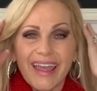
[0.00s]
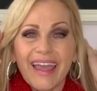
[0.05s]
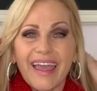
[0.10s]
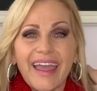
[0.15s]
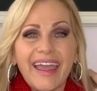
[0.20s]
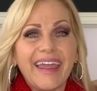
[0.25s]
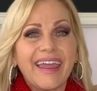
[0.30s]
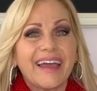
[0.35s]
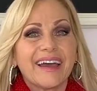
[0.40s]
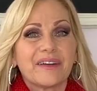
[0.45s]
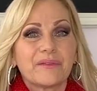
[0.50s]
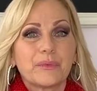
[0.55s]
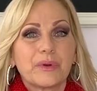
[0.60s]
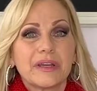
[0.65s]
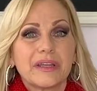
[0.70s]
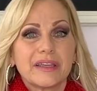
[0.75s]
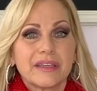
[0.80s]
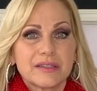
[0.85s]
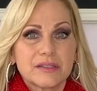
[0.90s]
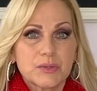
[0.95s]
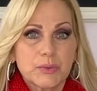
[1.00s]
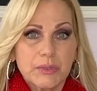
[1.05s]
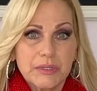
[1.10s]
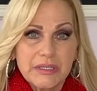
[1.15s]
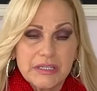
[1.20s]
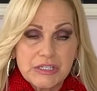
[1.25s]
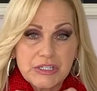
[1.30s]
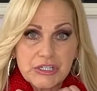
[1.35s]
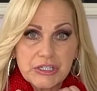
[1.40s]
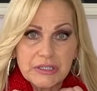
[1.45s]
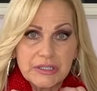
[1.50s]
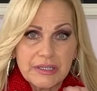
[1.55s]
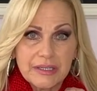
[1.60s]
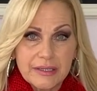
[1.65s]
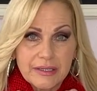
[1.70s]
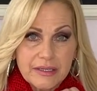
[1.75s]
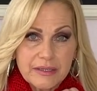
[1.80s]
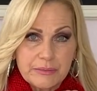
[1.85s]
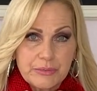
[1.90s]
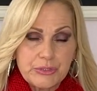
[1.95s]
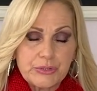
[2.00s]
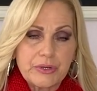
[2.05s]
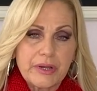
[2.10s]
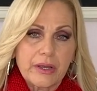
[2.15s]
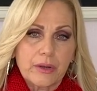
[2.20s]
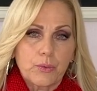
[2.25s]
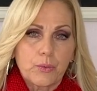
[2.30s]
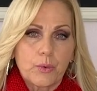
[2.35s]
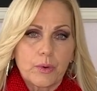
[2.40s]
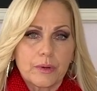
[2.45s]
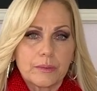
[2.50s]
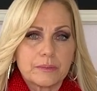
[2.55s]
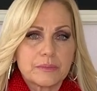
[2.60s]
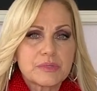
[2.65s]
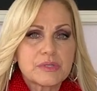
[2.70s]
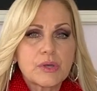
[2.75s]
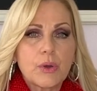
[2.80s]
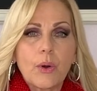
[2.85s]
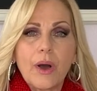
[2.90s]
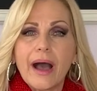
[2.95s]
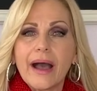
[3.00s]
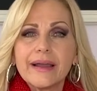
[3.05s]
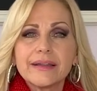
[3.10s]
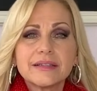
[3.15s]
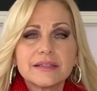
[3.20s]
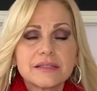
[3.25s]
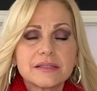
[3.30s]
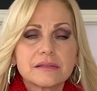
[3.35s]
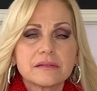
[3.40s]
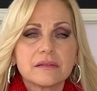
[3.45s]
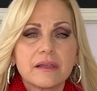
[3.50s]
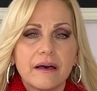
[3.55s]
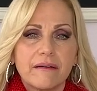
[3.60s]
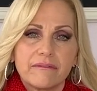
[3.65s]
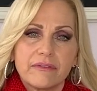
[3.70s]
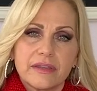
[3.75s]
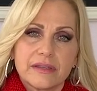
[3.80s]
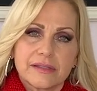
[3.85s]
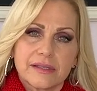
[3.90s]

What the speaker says: and when it gets really chilly, it keeps your neck warm. So I just love this.